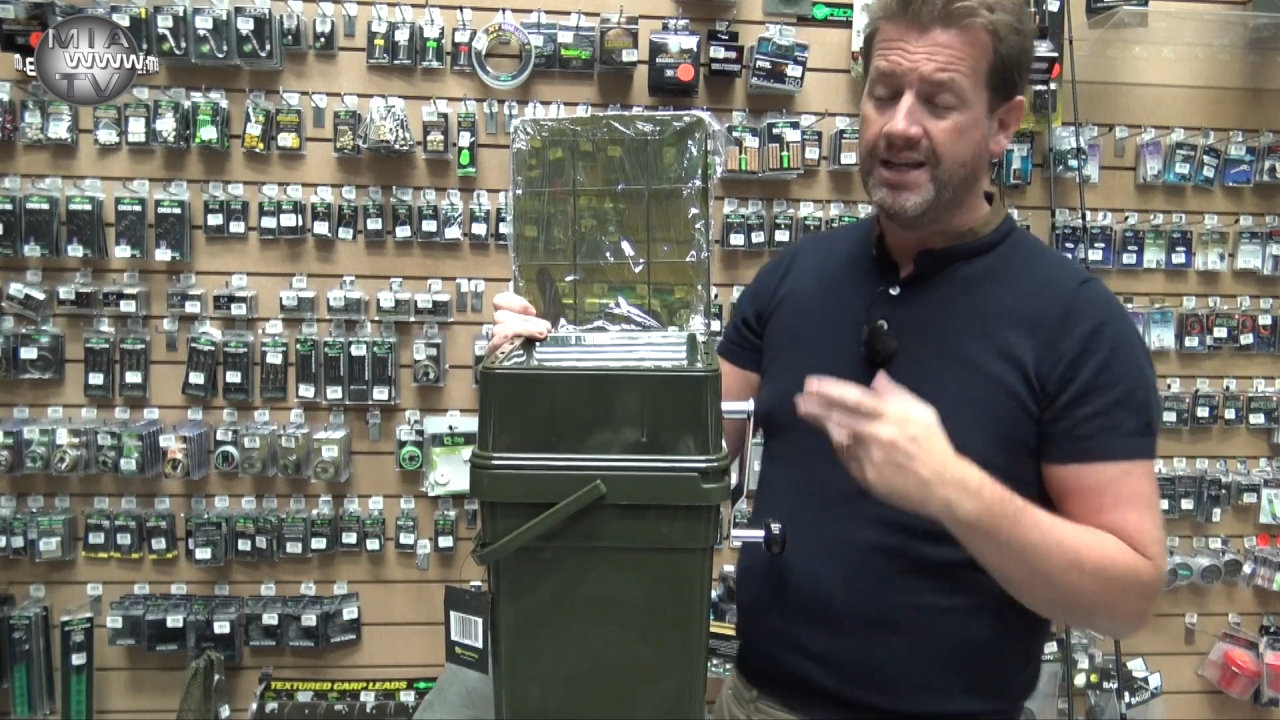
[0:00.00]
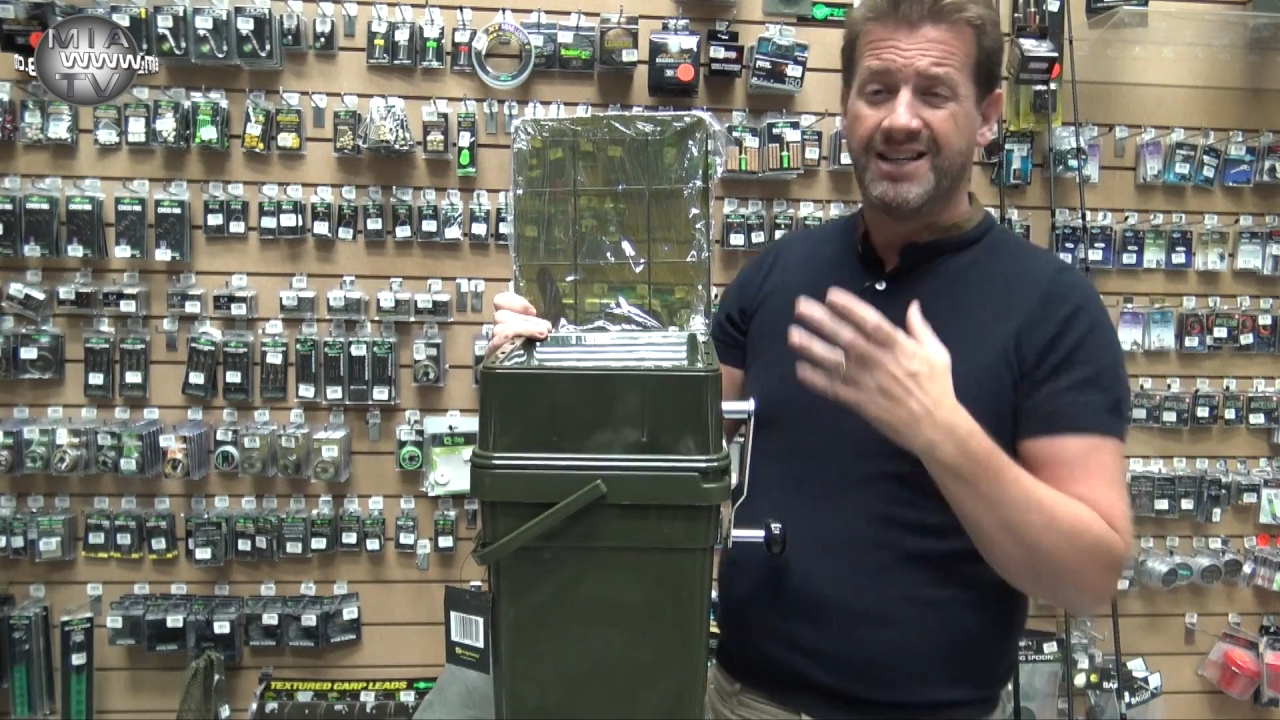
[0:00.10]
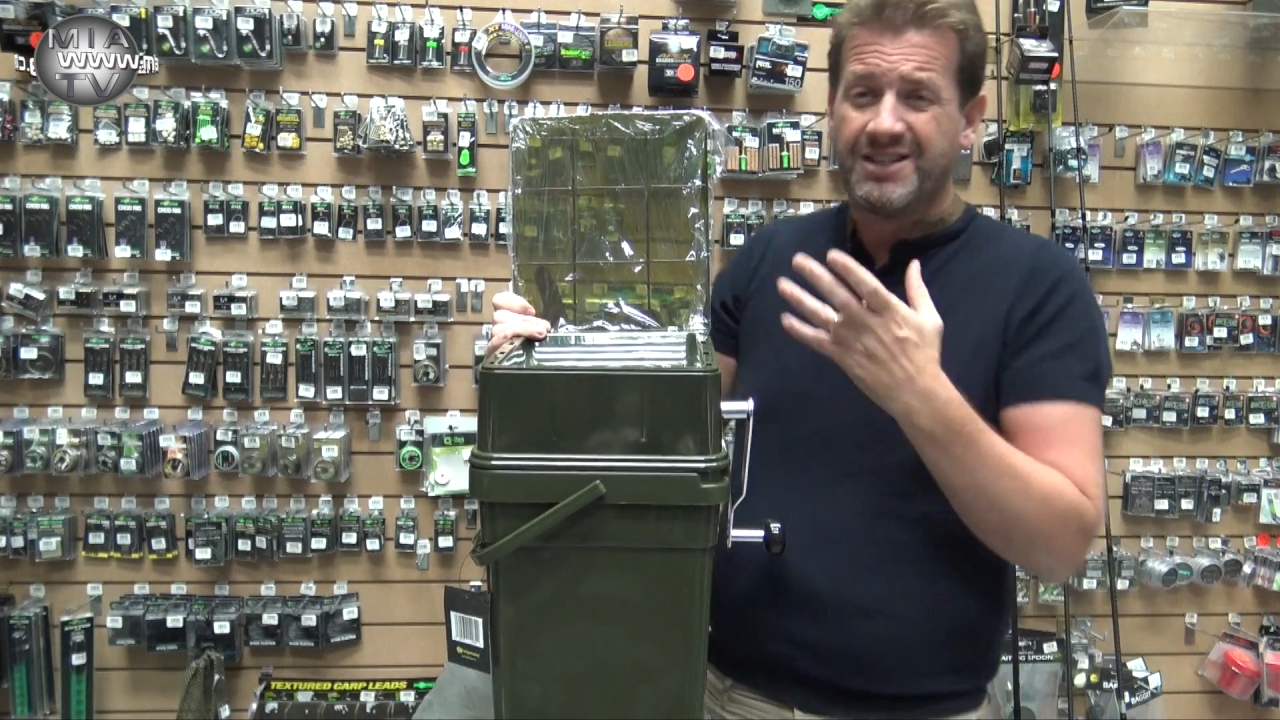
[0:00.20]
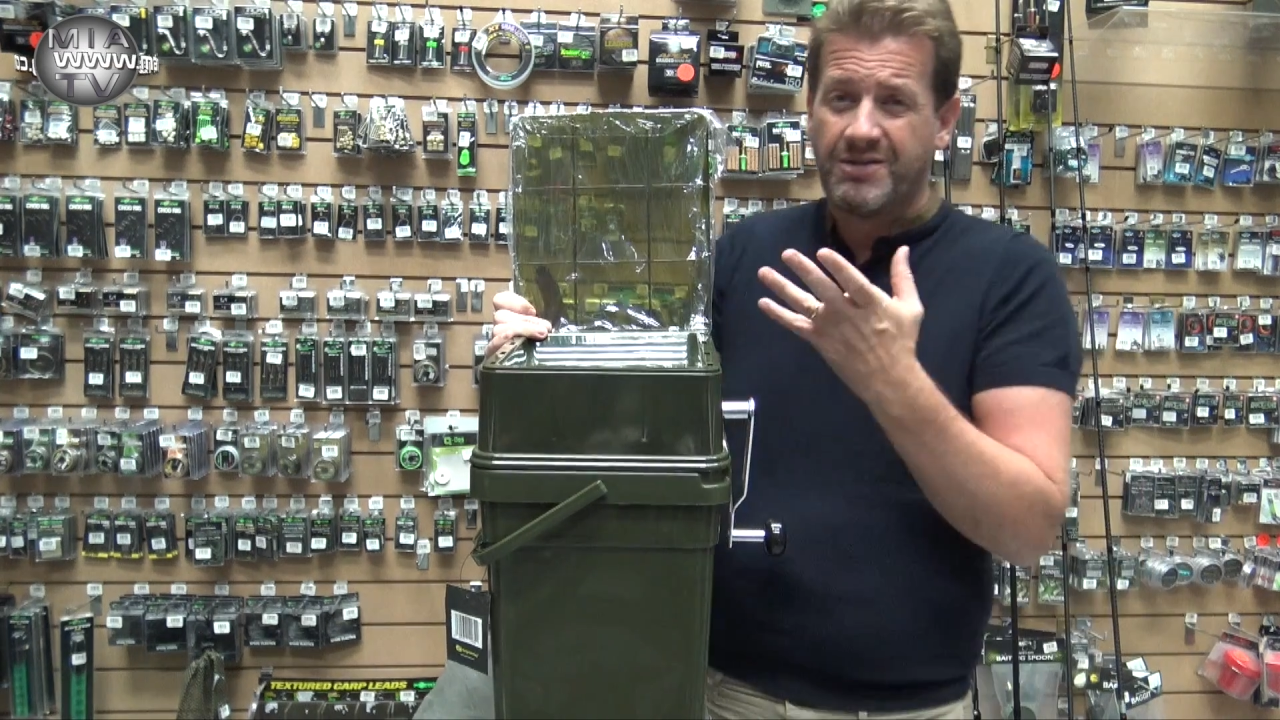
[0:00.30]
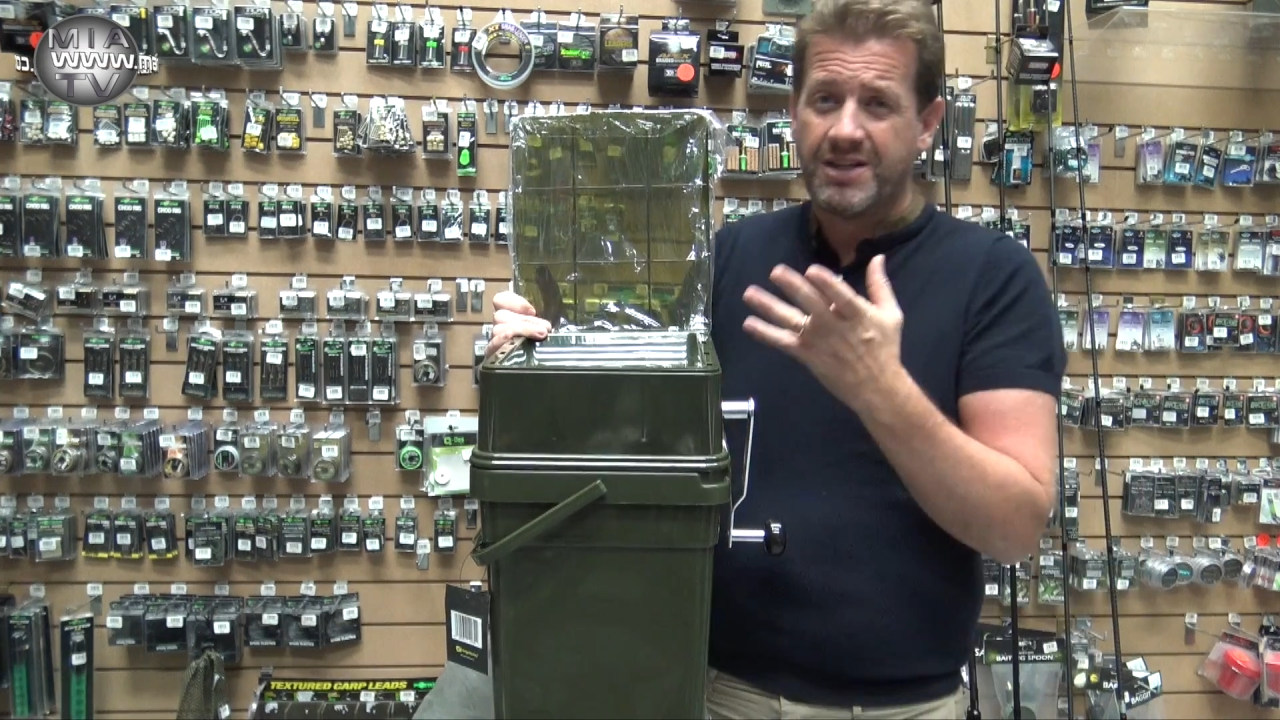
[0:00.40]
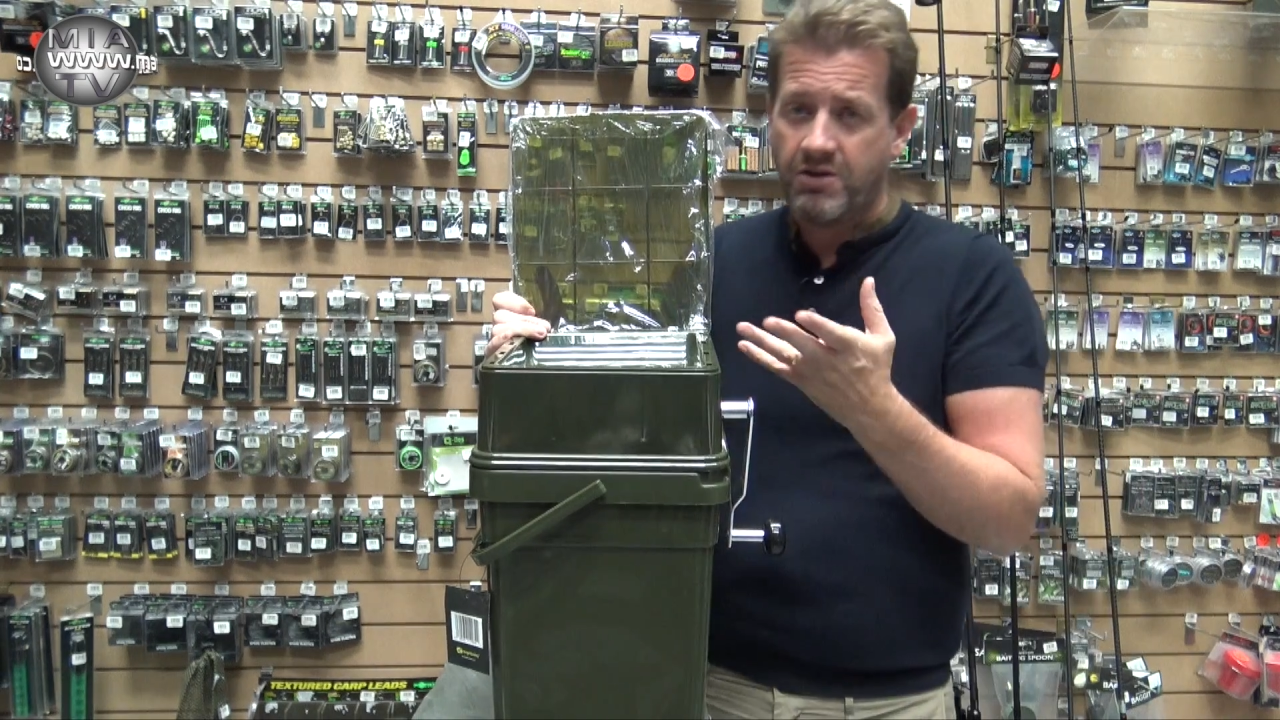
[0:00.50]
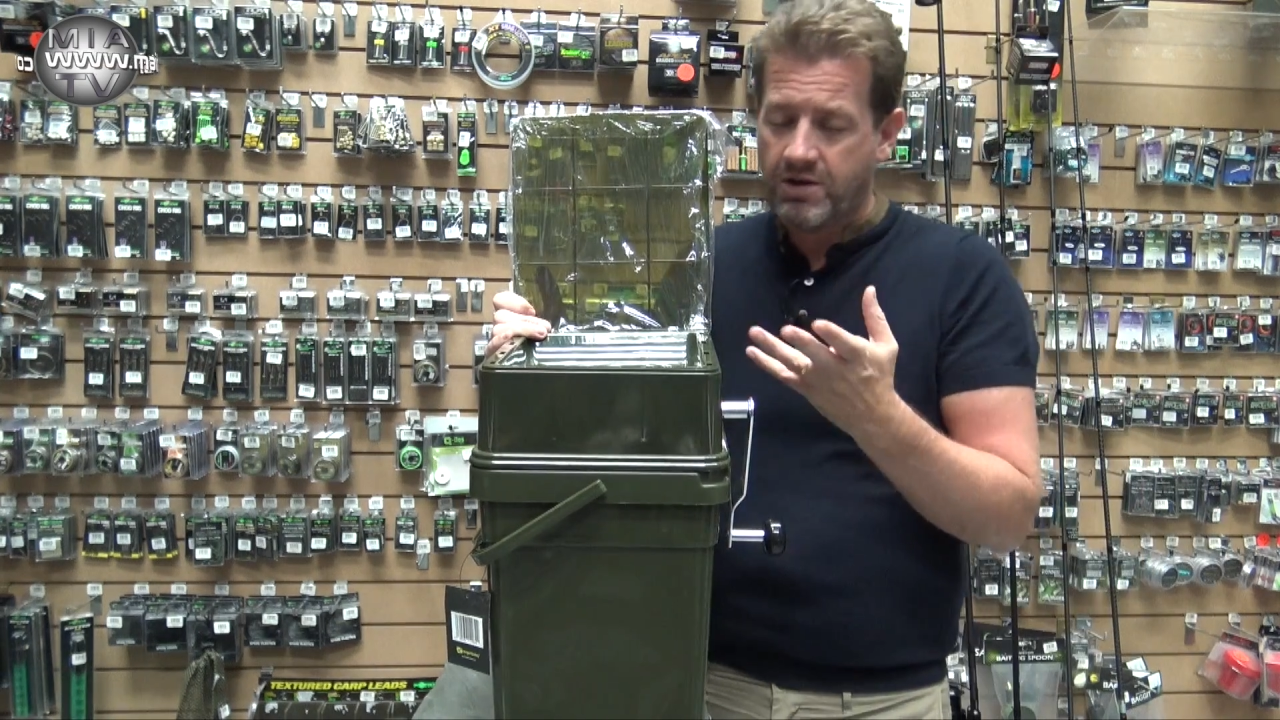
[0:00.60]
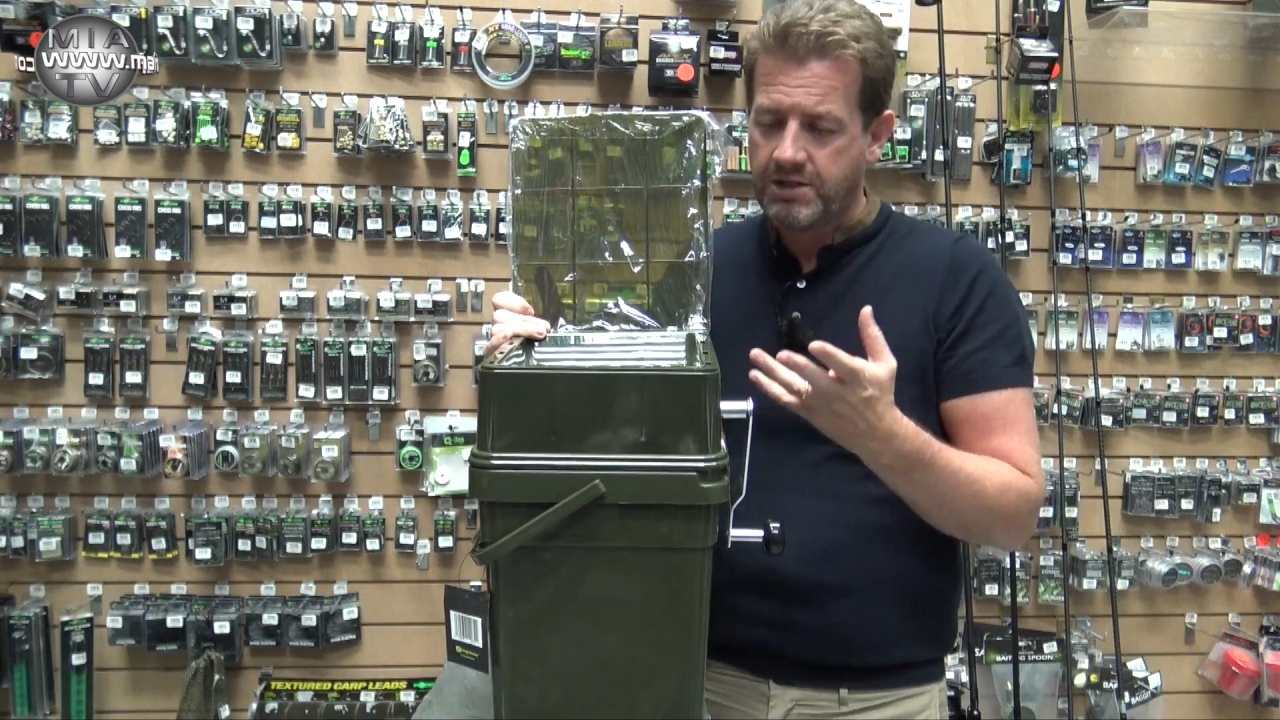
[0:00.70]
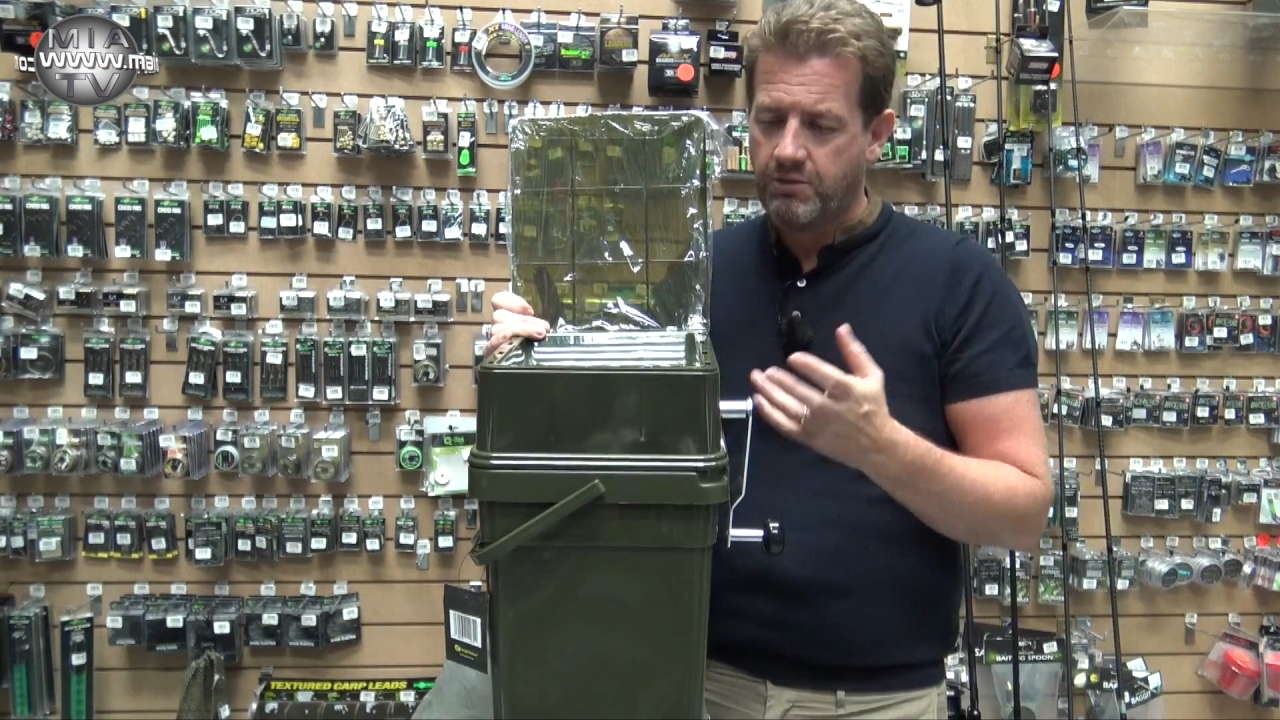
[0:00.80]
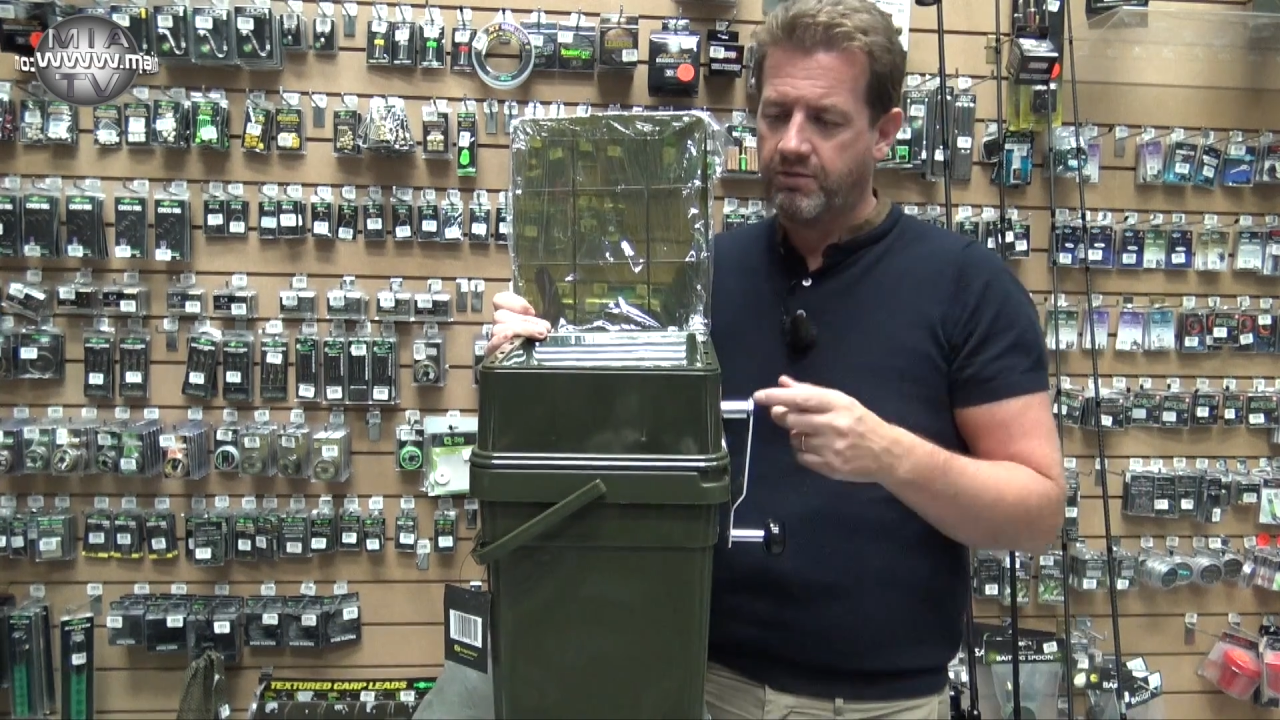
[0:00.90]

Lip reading: So it's a nice little